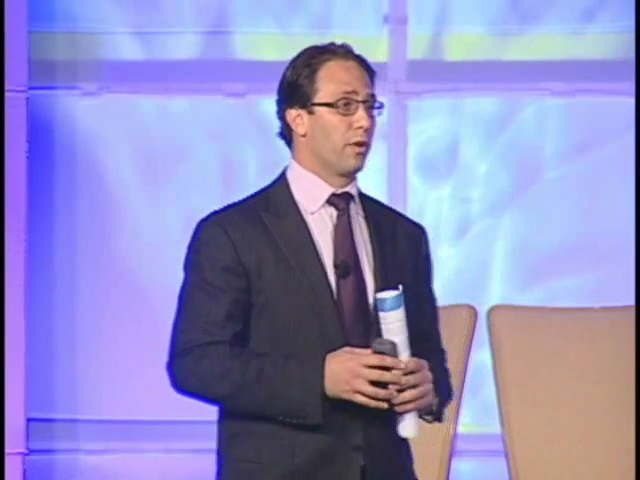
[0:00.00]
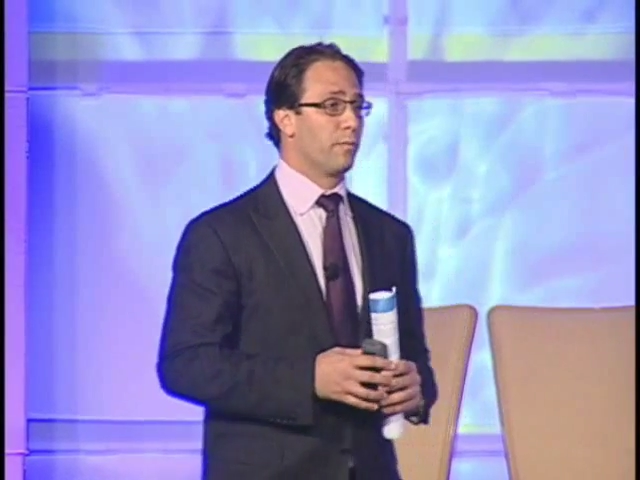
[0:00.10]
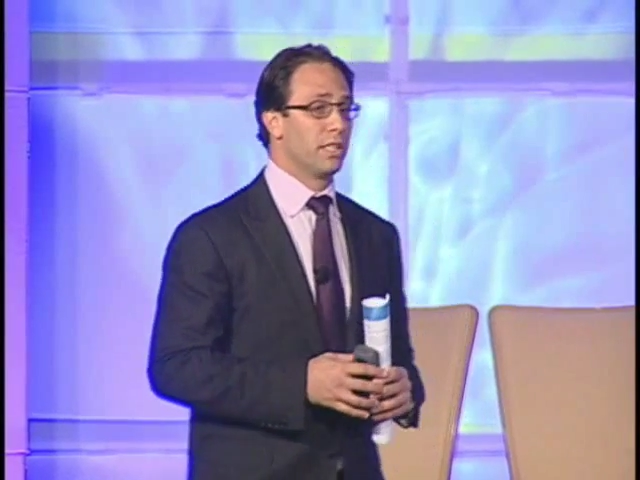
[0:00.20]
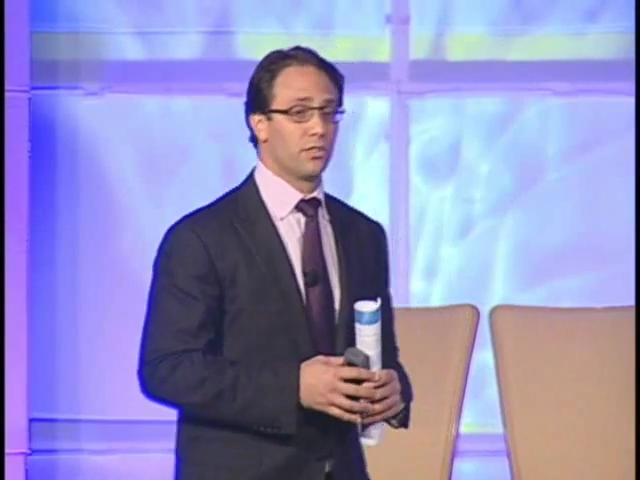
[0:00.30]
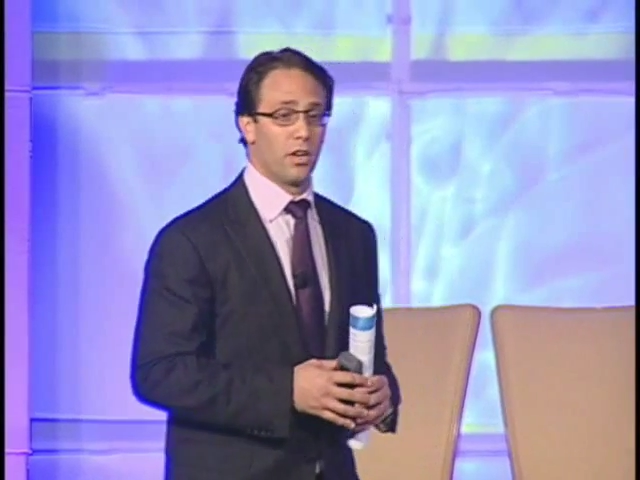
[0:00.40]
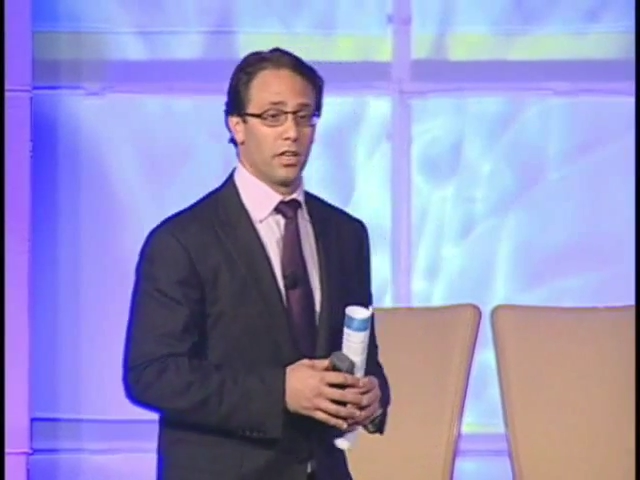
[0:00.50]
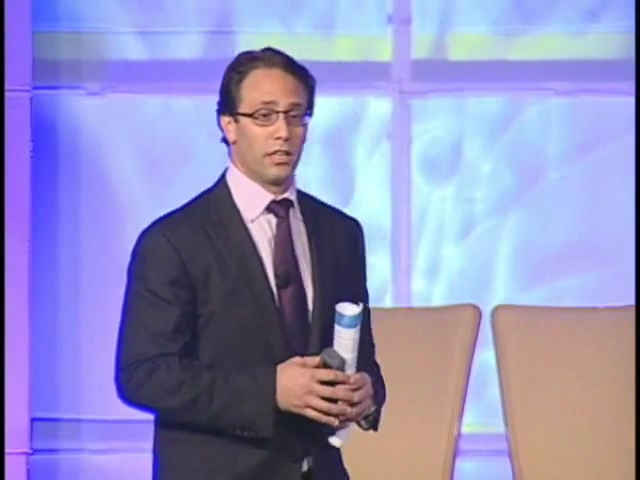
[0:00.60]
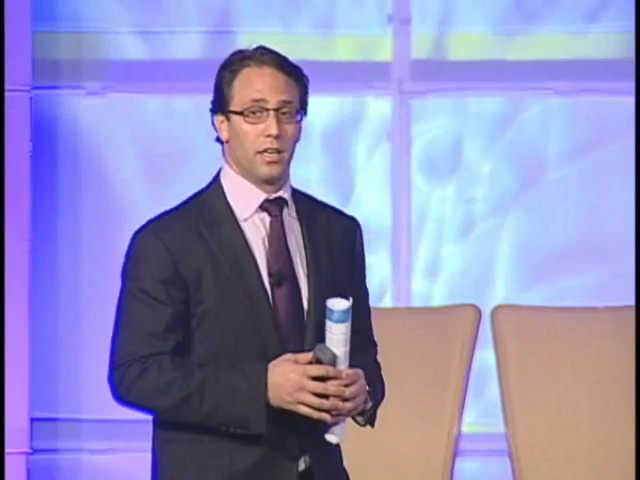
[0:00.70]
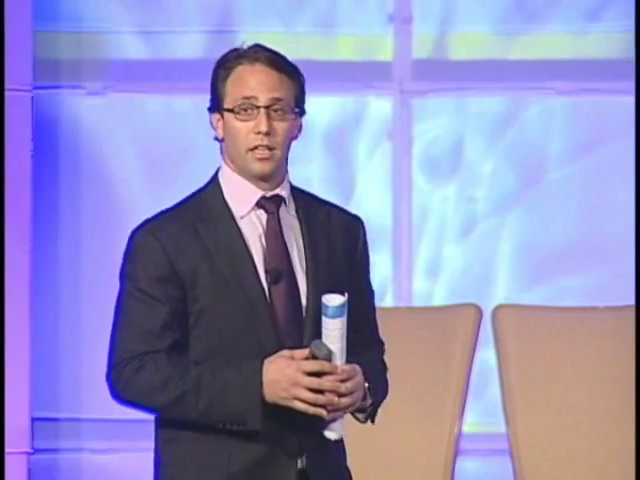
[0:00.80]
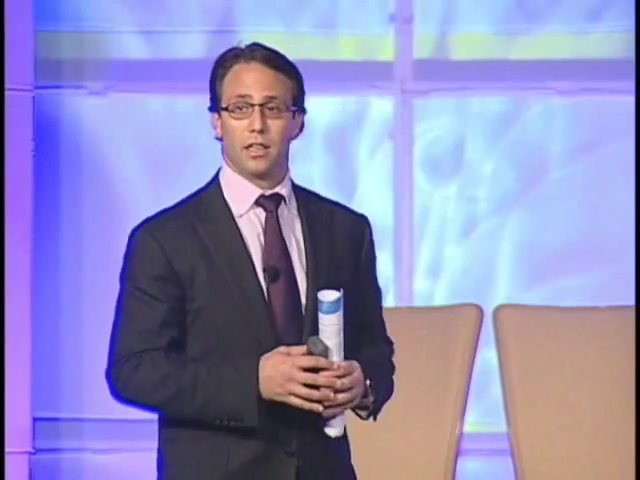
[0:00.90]
with me started
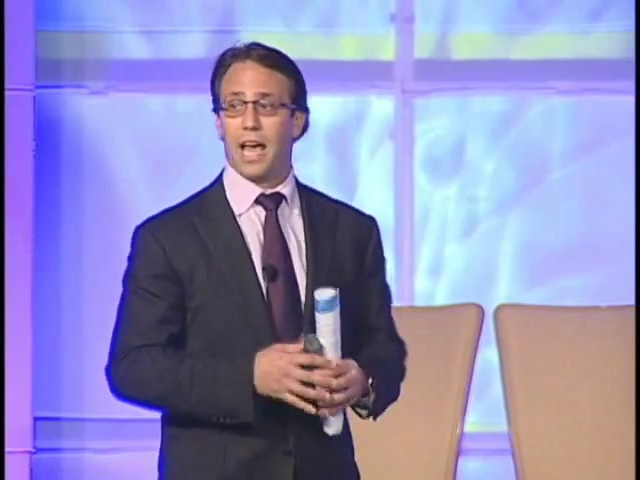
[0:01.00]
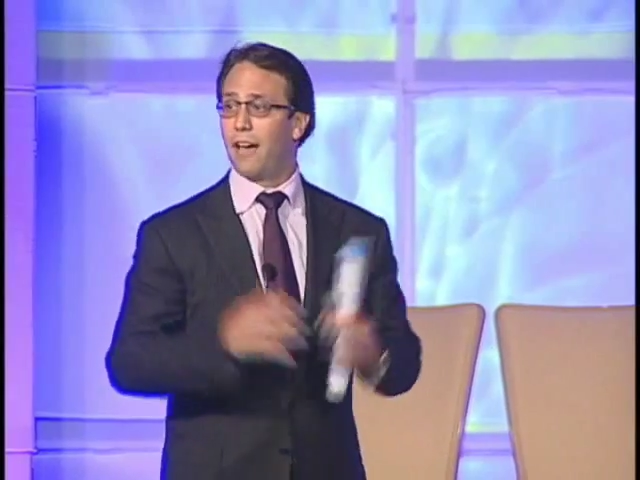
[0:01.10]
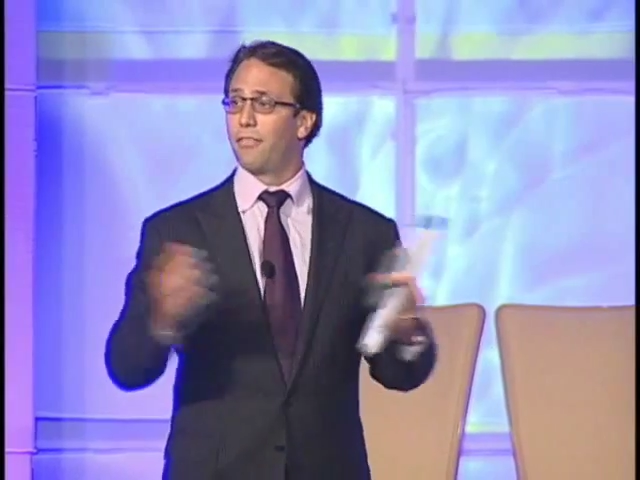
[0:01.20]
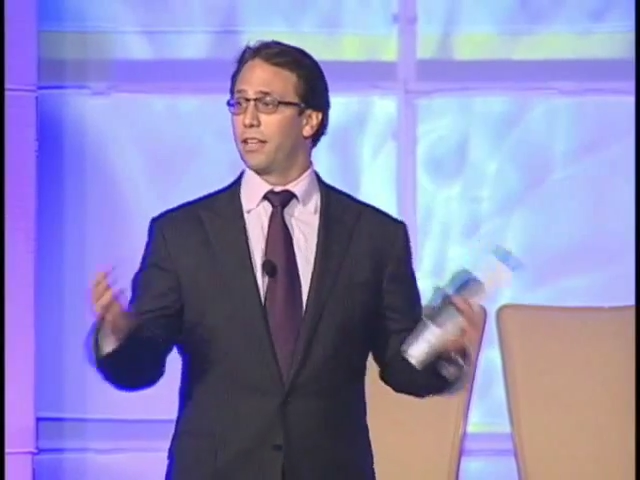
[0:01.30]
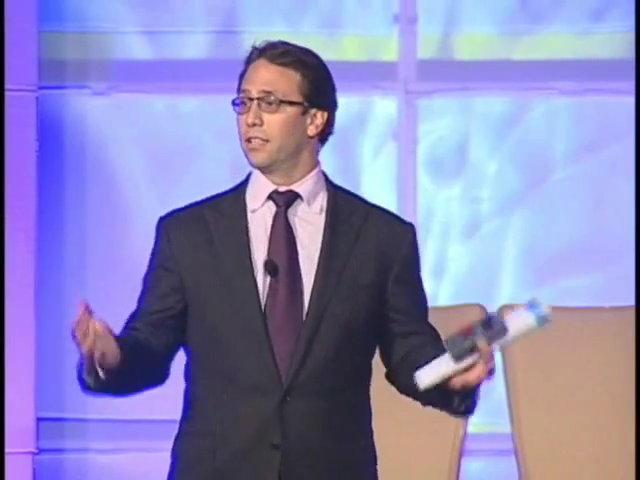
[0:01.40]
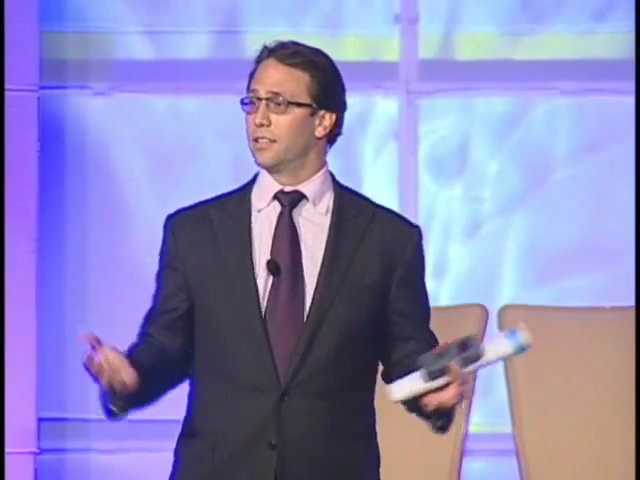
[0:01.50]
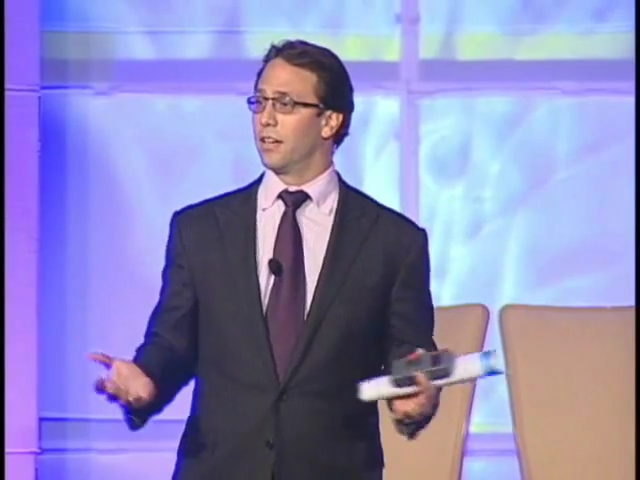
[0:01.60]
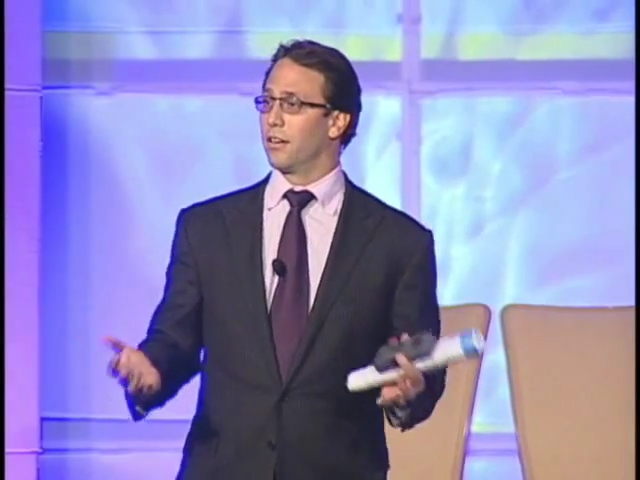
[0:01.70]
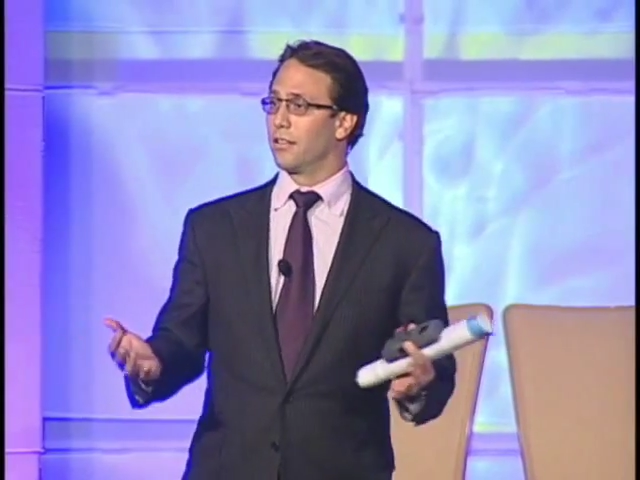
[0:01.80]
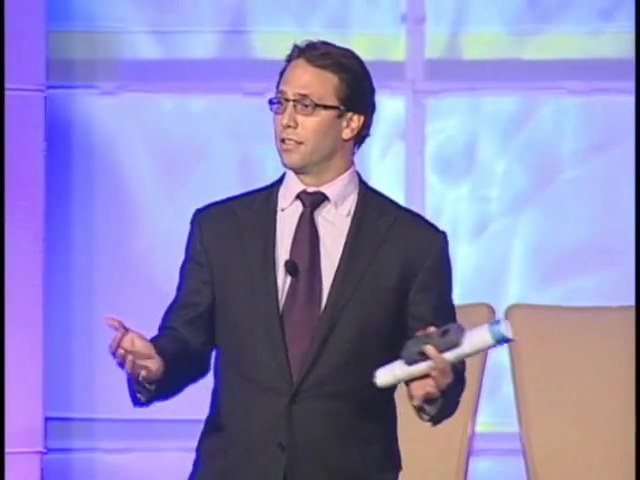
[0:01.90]
laughing
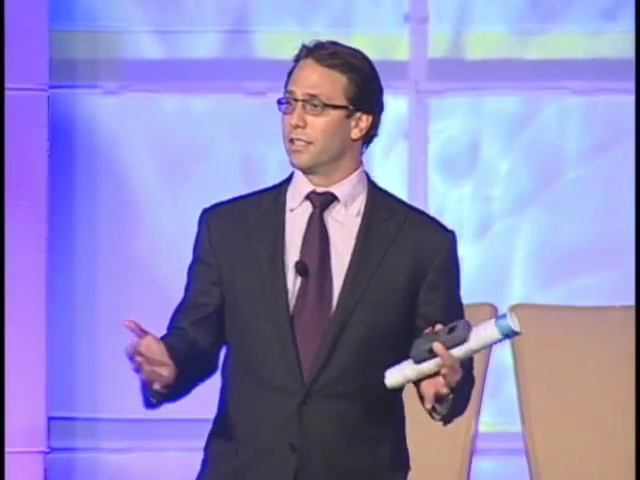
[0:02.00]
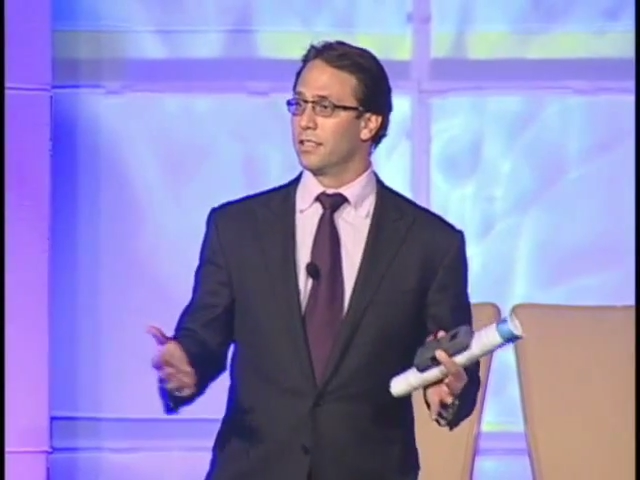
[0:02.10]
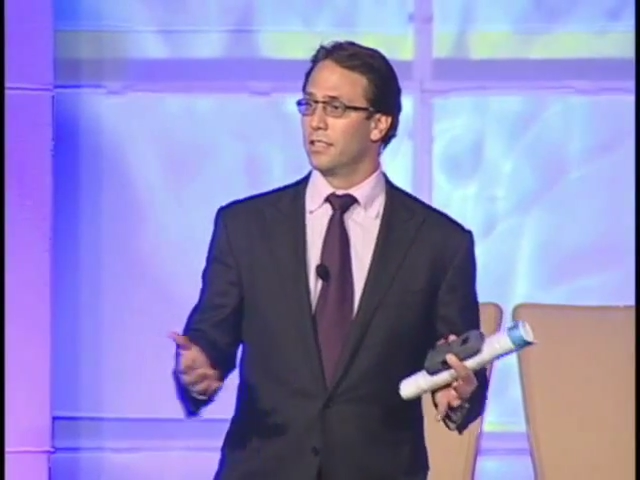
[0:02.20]
hysterically.